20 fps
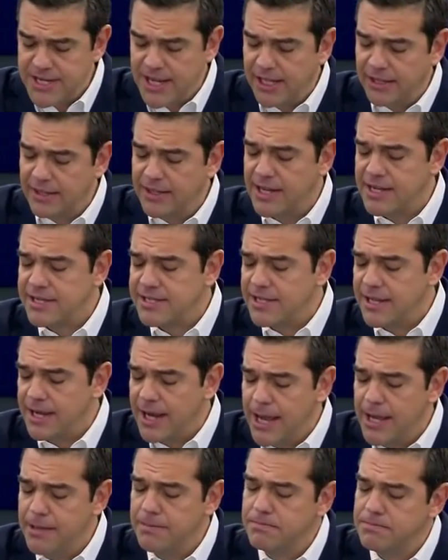You were
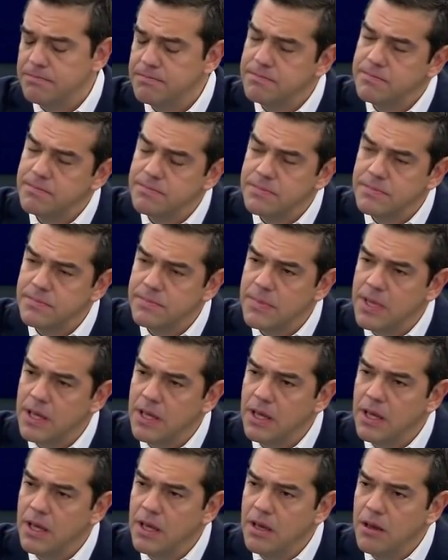afraid,
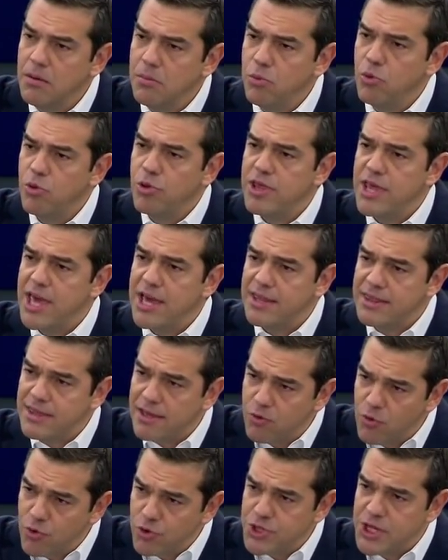some of you in here,
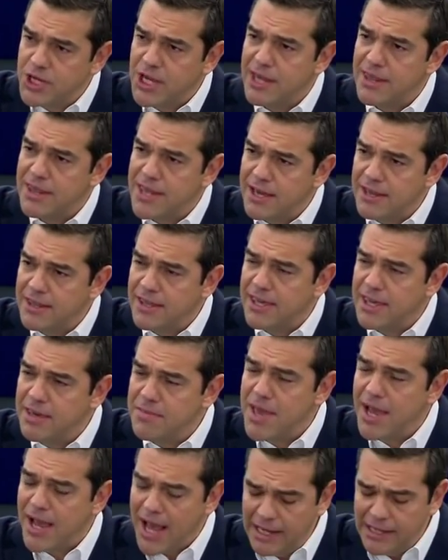in
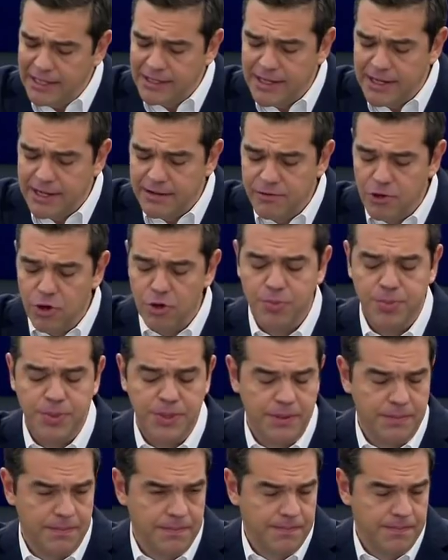2015, you were afraid of us,
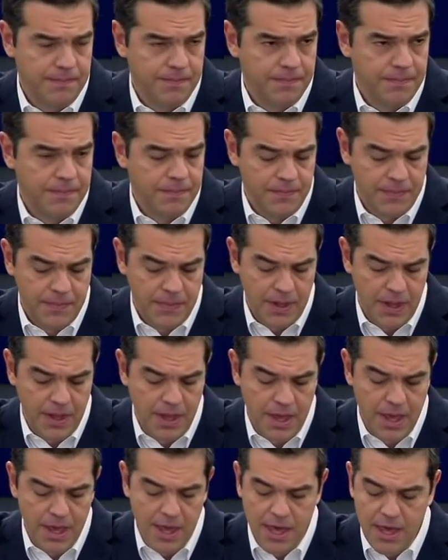of Syriza,
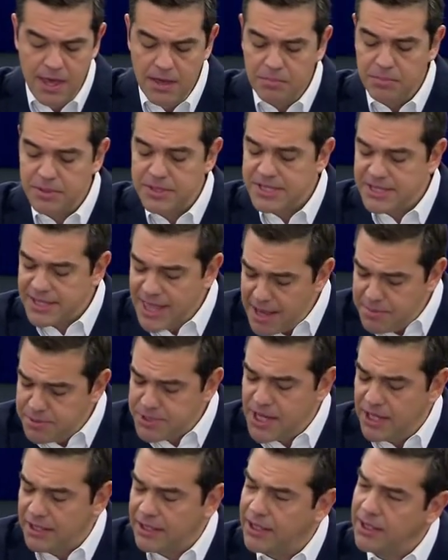because we are fighting
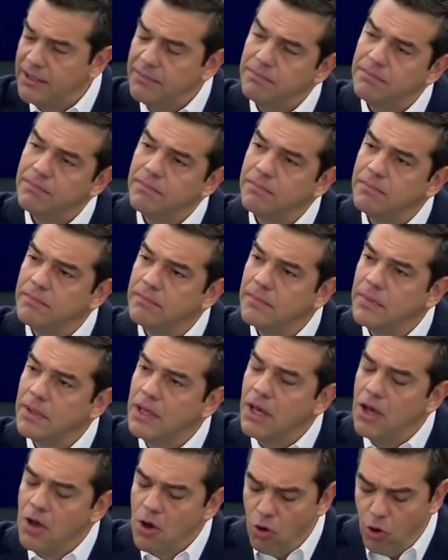for a
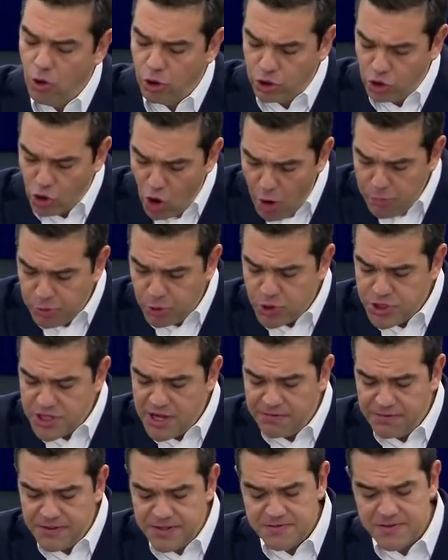better
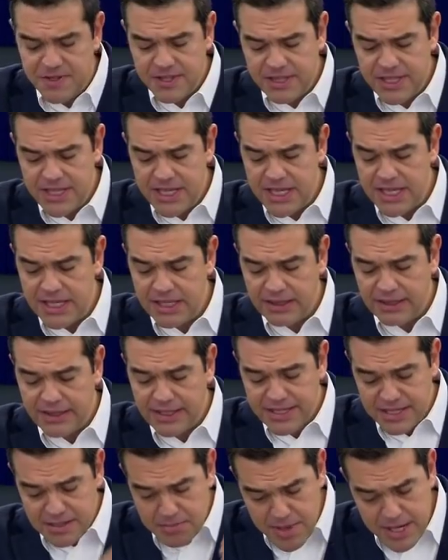Europe. We
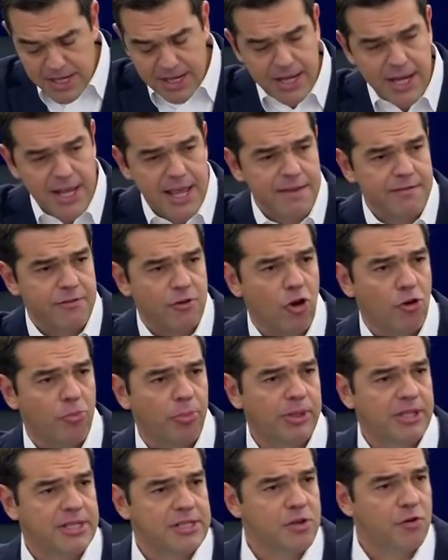believed
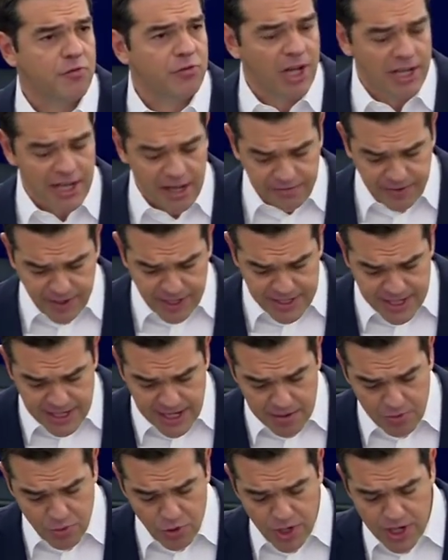that whoever
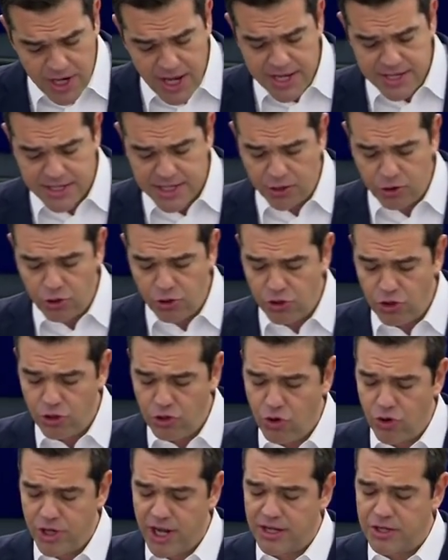doubts the
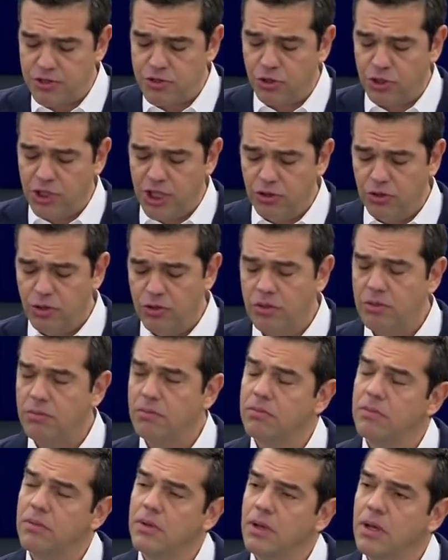current policy of